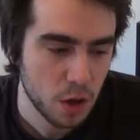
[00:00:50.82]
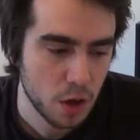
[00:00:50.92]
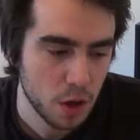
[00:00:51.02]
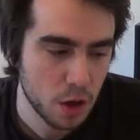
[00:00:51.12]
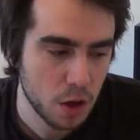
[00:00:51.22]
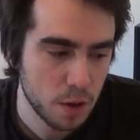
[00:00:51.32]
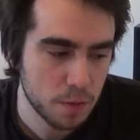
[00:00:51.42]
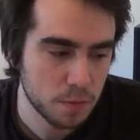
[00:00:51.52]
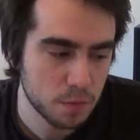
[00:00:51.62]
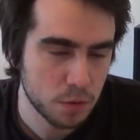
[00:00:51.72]

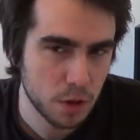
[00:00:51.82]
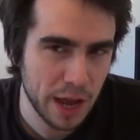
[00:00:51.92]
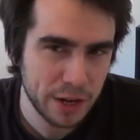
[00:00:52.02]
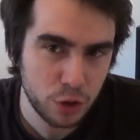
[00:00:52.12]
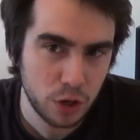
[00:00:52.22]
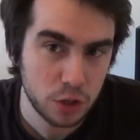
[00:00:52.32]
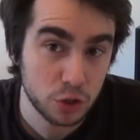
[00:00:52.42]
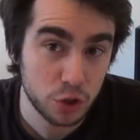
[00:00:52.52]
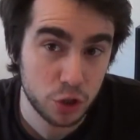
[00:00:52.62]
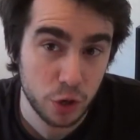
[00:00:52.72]
And you need
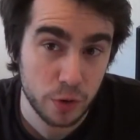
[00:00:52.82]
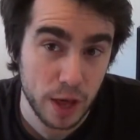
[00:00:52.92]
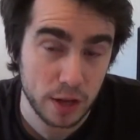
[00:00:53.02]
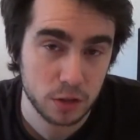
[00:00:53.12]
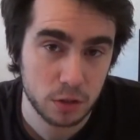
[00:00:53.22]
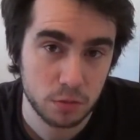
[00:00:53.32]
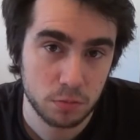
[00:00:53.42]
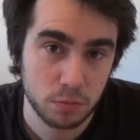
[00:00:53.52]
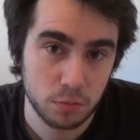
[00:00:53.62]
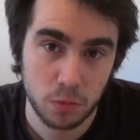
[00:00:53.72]
to show that,
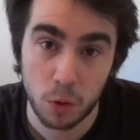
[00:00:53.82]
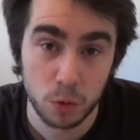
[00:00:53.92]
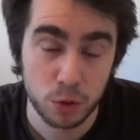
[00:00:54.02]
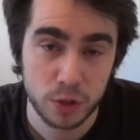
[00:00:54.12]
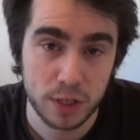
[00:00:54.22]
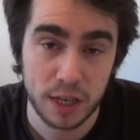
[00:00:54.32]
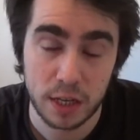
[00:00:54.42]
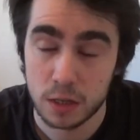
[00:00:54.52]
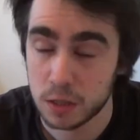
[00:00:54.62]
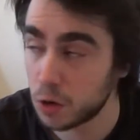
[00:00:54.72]
all your
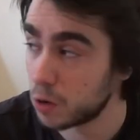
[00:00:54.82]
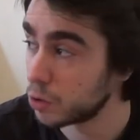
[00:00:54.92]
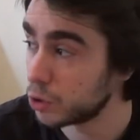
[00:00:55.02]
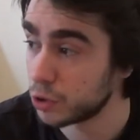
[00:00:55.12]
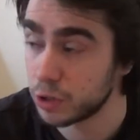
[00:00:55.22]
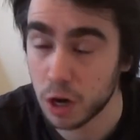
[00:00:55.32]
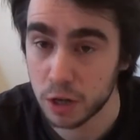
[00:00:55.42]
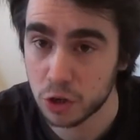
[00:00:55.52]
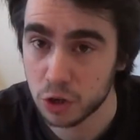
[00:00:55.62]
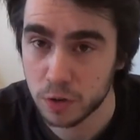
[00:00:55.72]
skills, all your
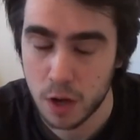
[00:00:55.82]
knowledge,